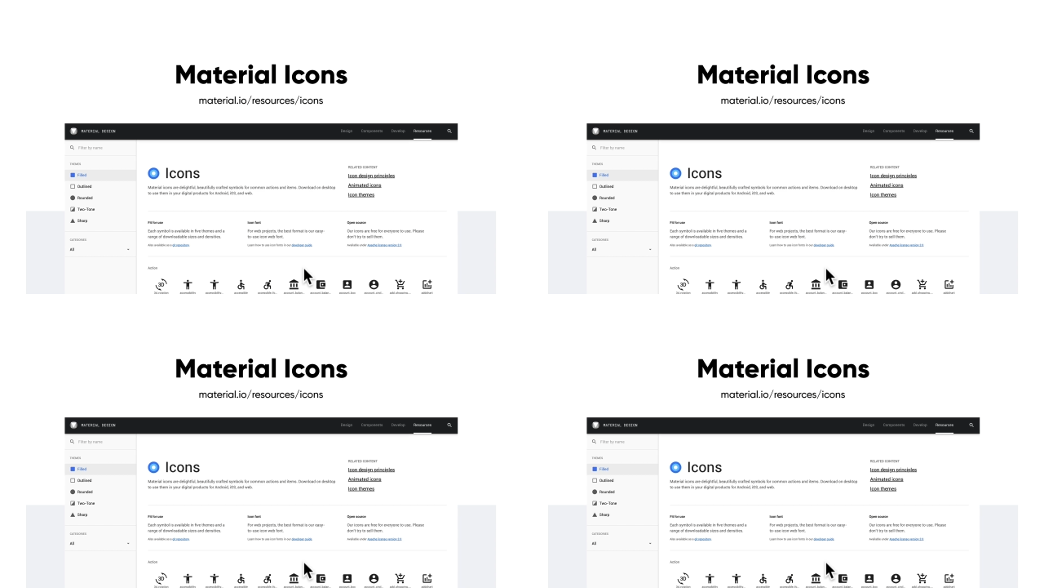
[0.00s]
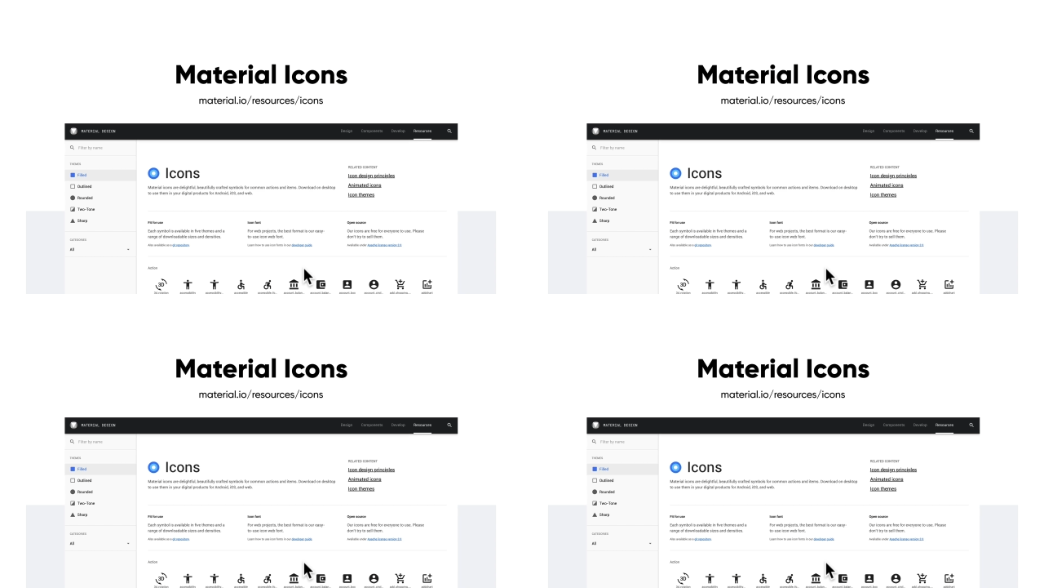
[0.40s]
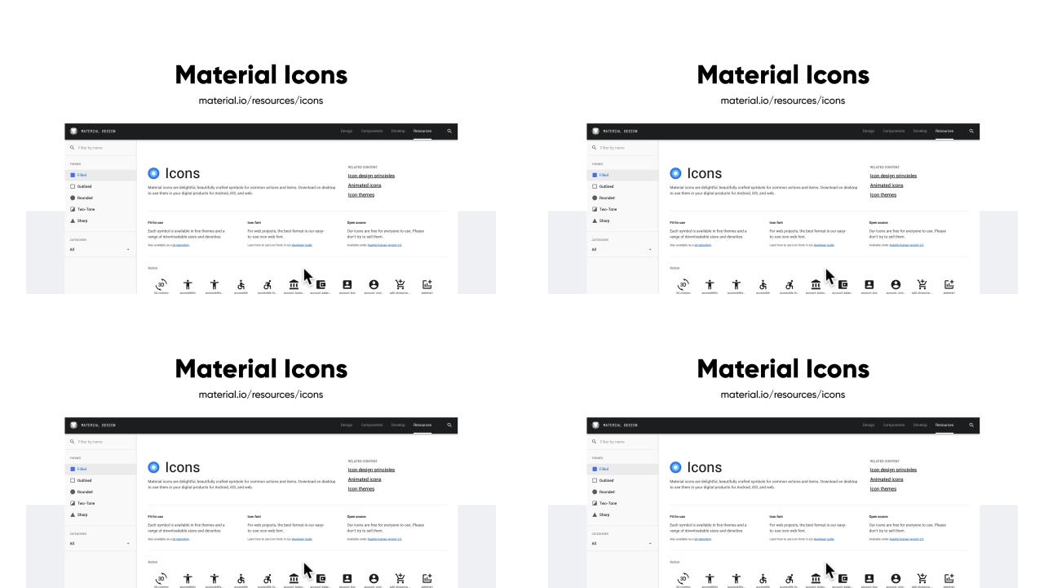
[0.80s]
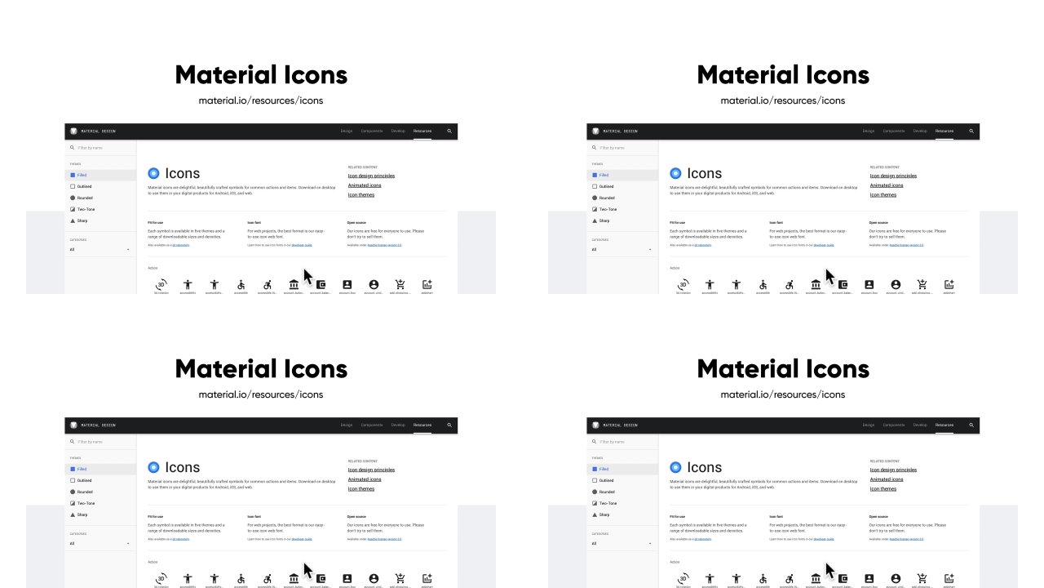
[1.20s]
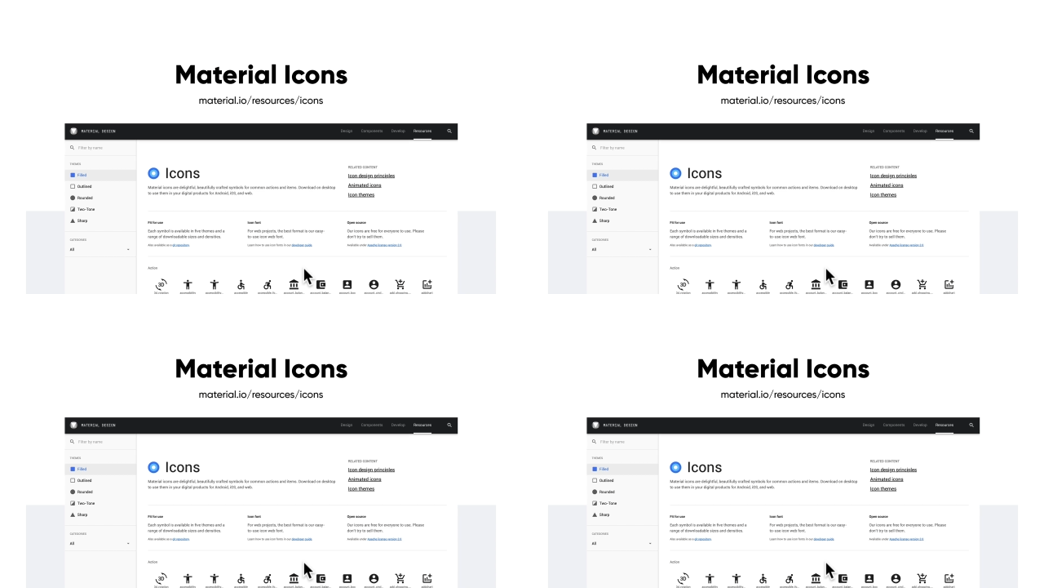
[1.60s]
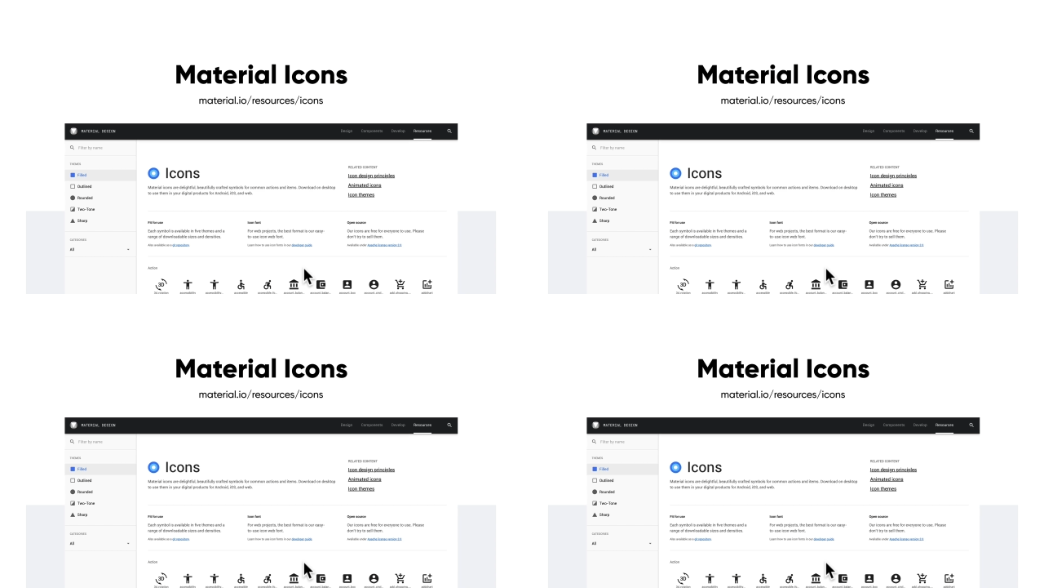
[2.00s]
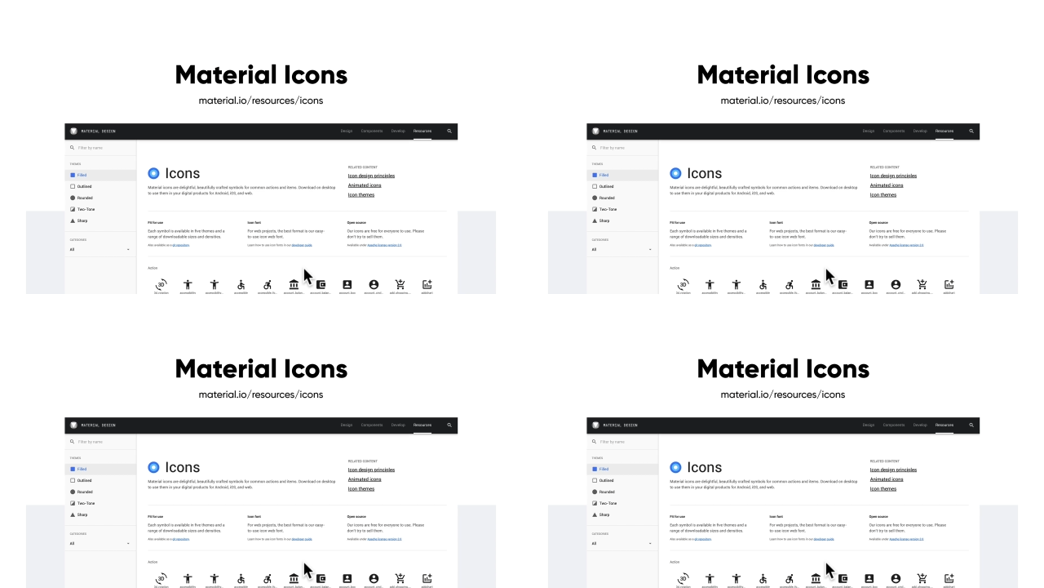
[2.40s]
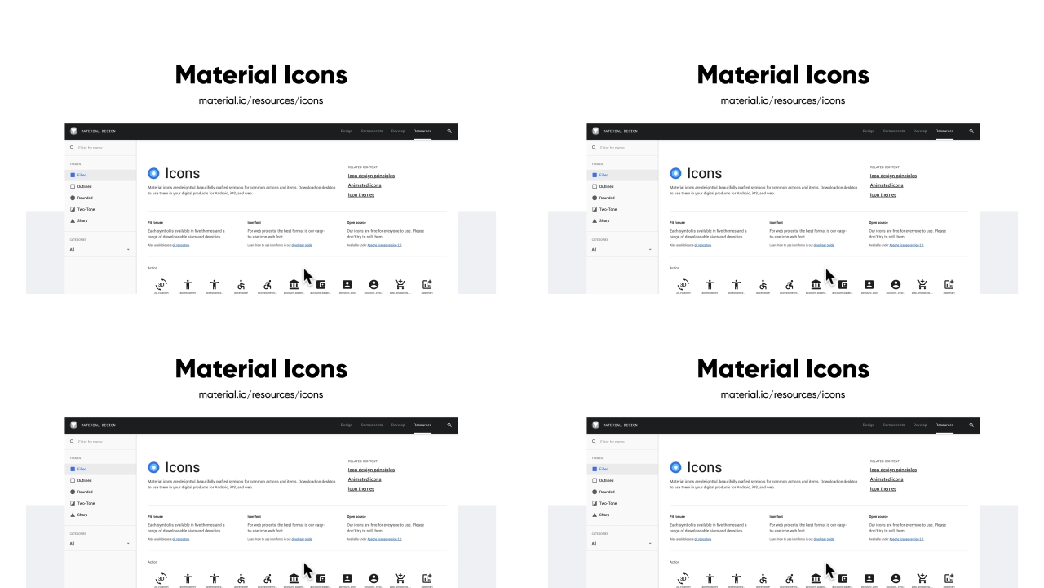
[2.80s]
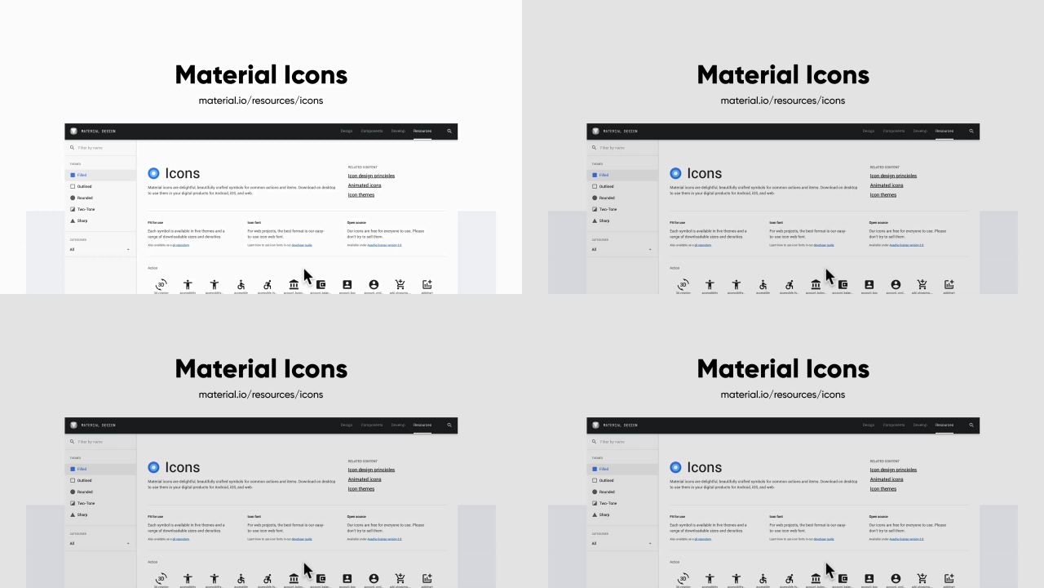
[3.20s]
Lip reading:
Nobody's mouth can be seen.